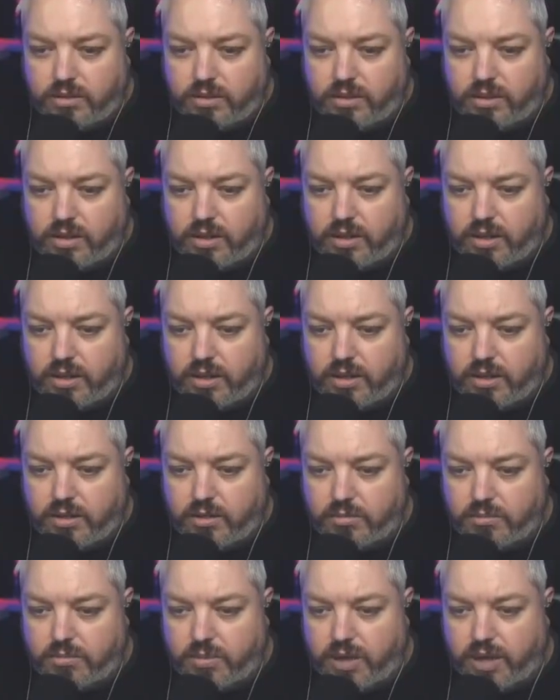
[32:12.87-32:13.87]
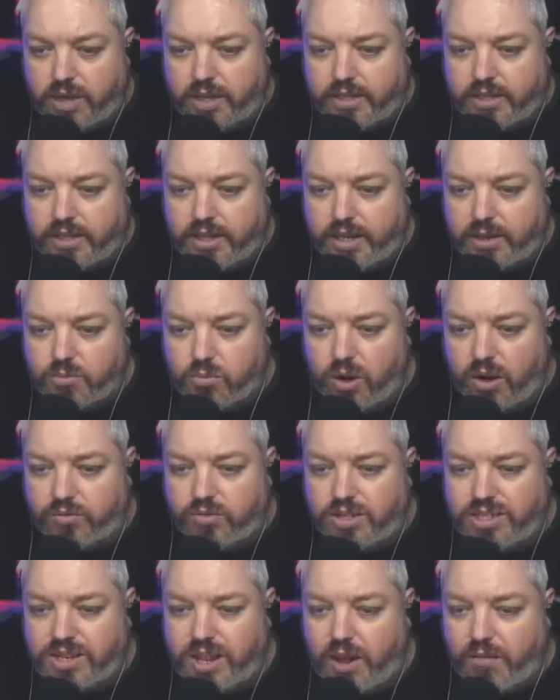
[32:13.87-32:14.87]
And then what I've
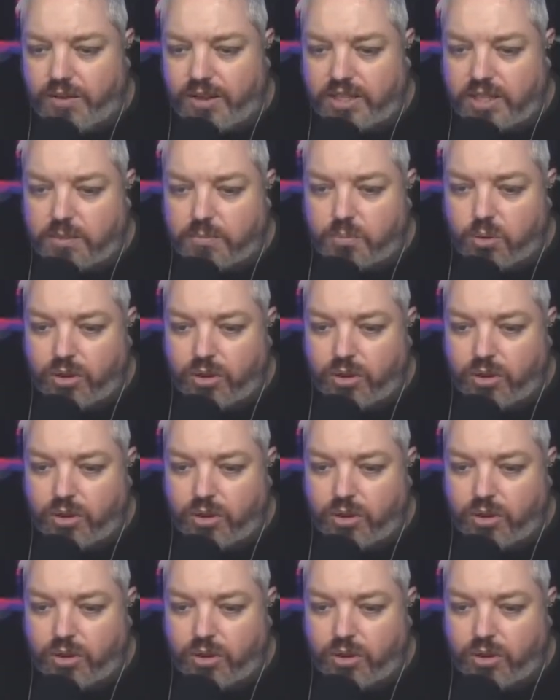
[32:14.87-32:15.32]
done is I've had to put